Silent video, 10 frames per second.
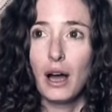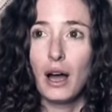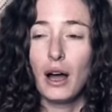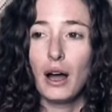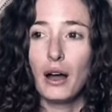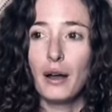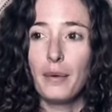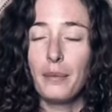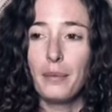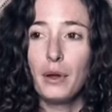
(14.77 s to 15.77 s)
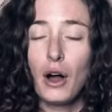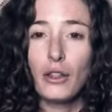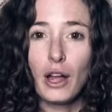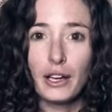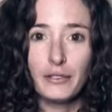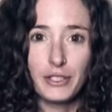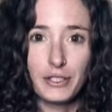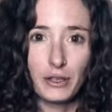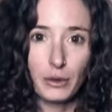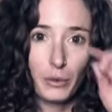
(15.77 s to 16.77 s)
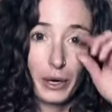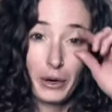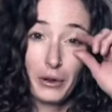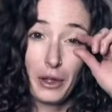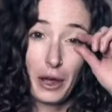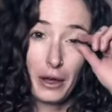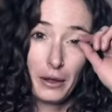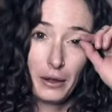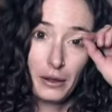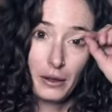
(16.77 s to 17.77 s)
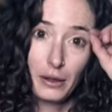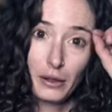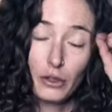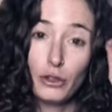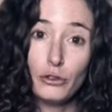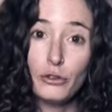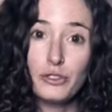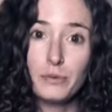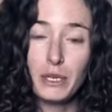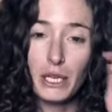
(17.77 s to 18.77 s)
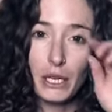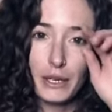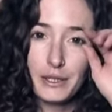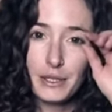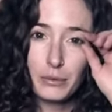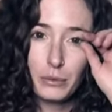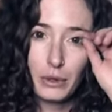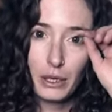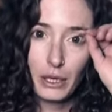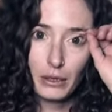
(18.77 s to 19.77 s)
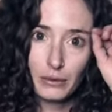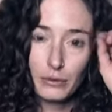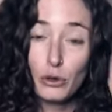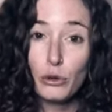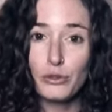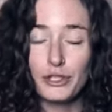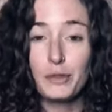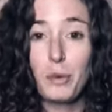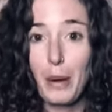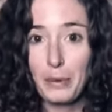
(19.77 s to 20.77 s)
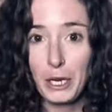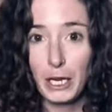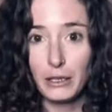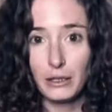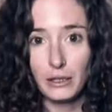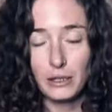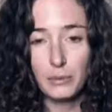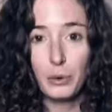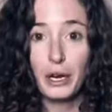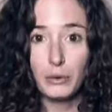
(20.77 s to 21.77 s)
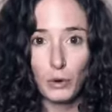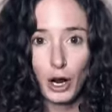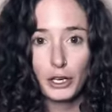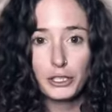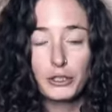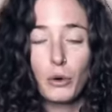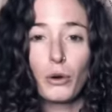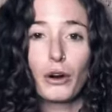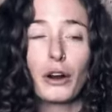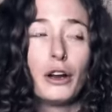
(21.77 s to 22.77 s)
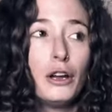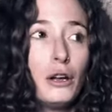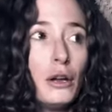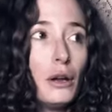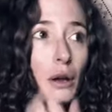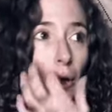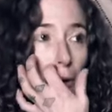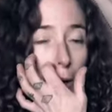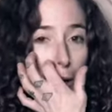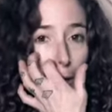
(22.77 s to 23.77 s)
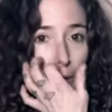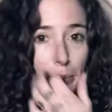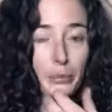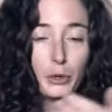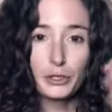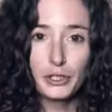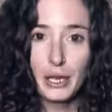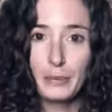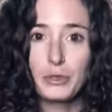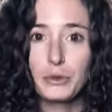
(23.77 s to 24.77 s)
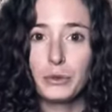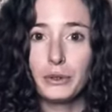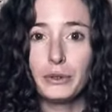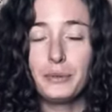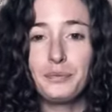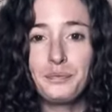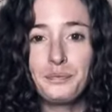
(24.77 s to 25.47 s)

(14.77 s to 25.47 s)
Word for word: Um, a lot of us are aware that the news media isn't really news, it's propaganda to brainwash or create a perceptual